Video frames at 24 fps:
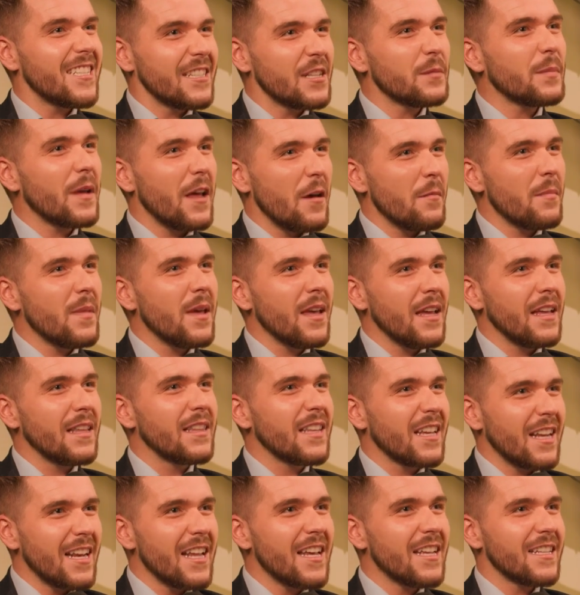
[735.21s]
This is a bit of me.
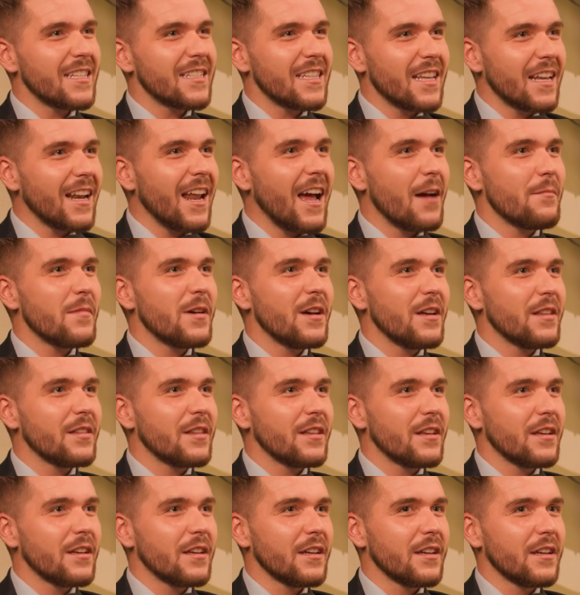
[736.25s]
The glitz, the glamour,
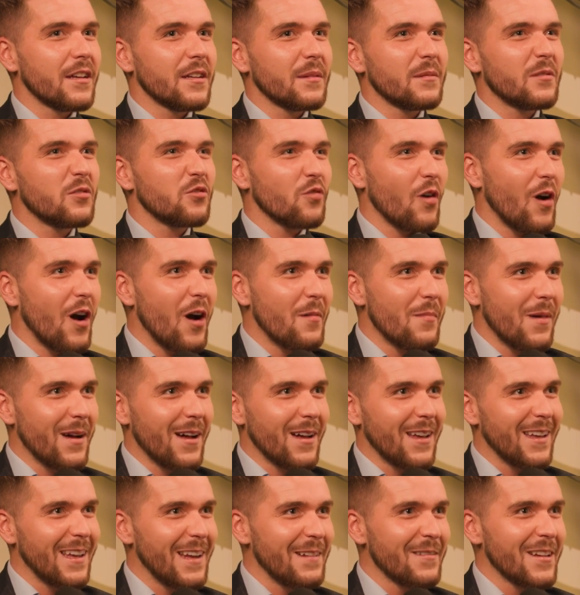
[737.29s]
the
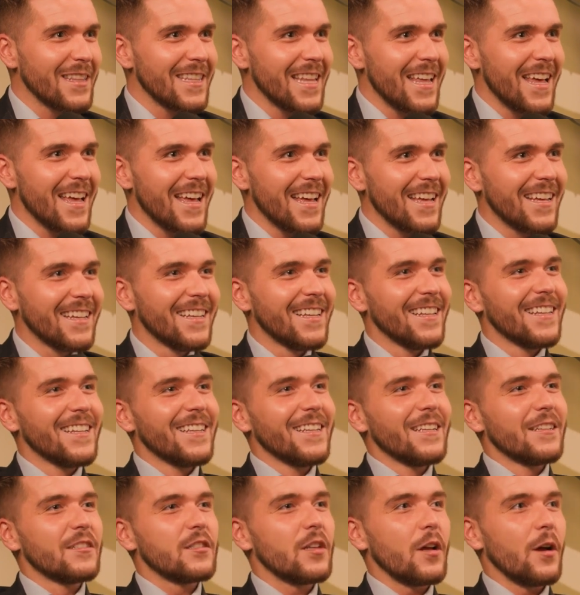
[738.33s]
drama here and there.
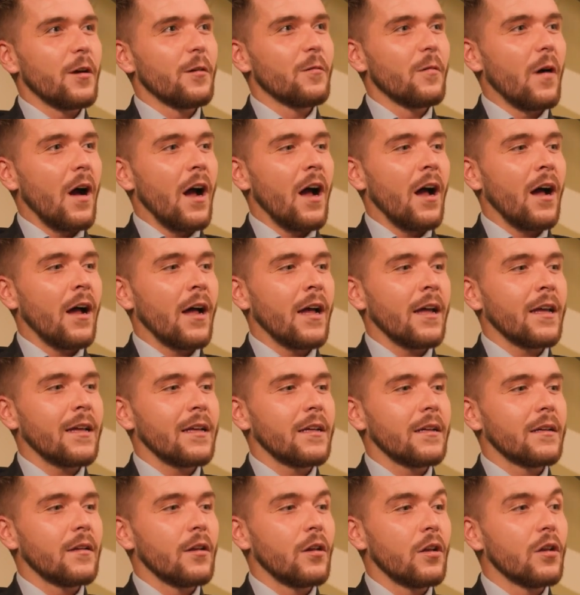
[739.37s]
So
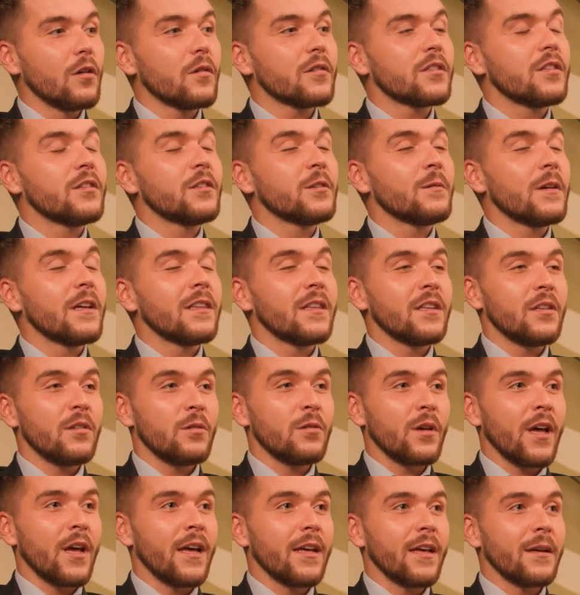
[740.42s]
I looked to do it in
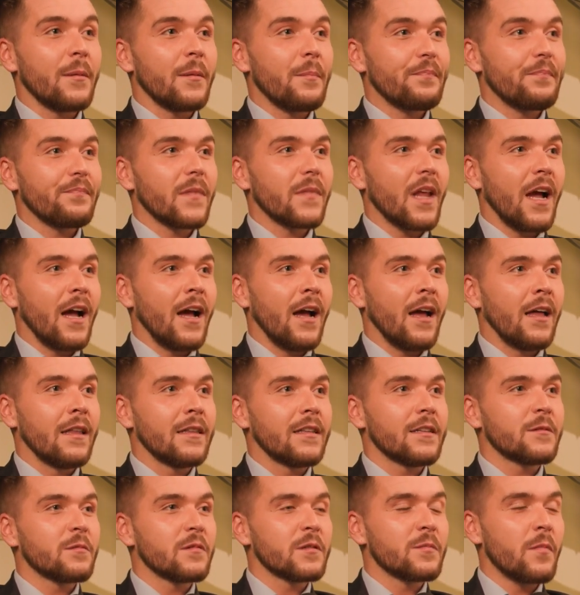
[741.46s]
the UK.
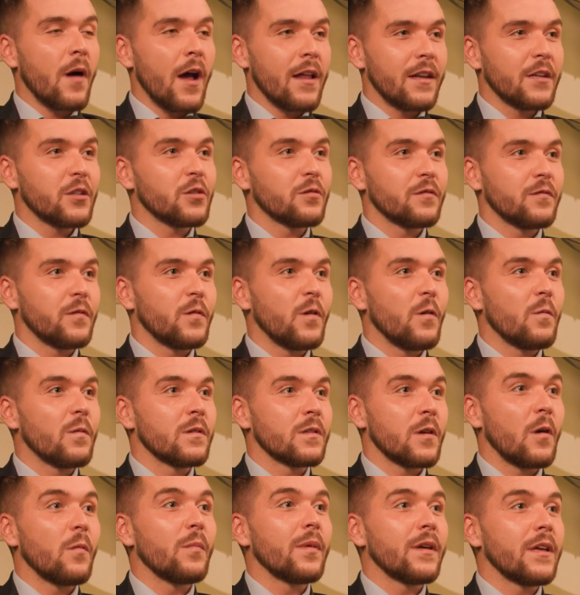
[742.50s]
And this was my initial thought
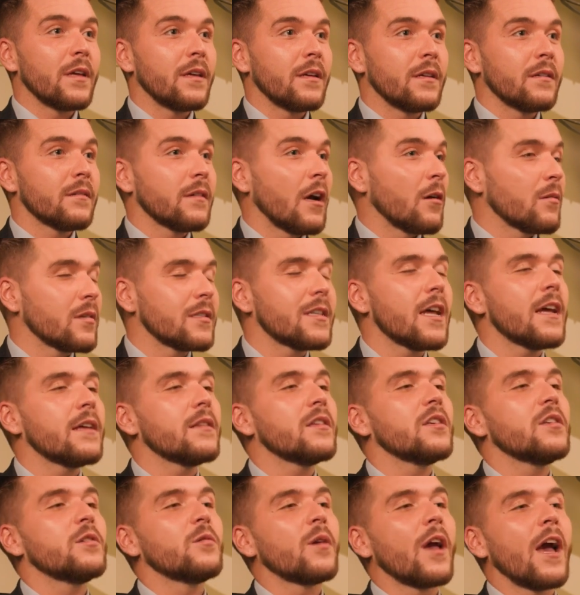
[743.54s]
was I'll stay in
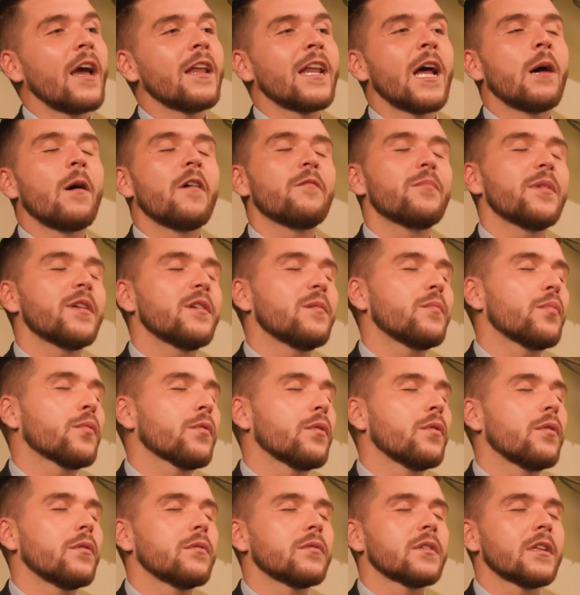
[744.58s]
the UK now. I've been
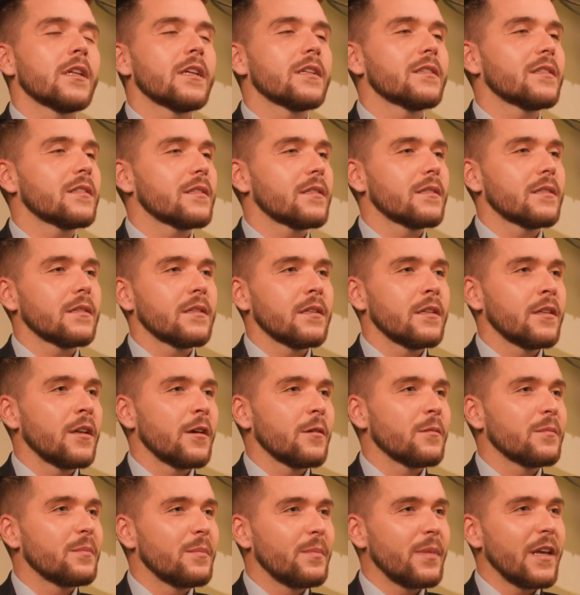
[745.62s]
abroad. Let's,
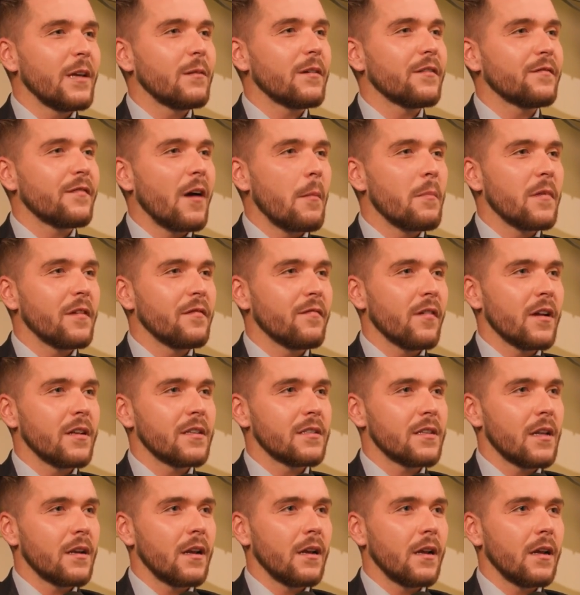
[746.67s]
be with family,
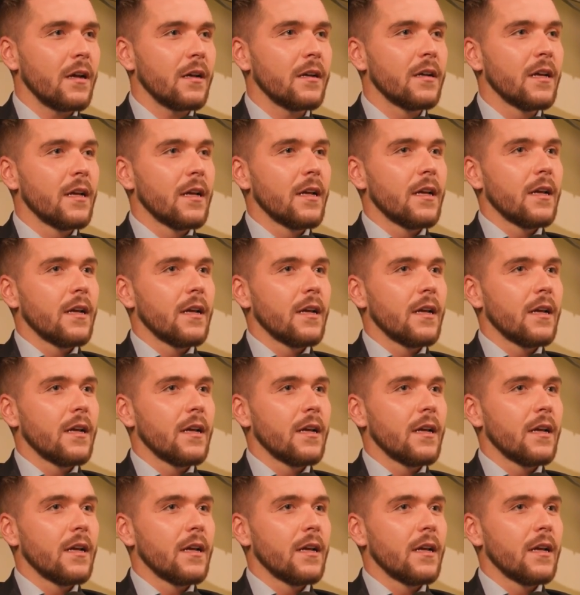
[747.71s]
friends, la, la, la.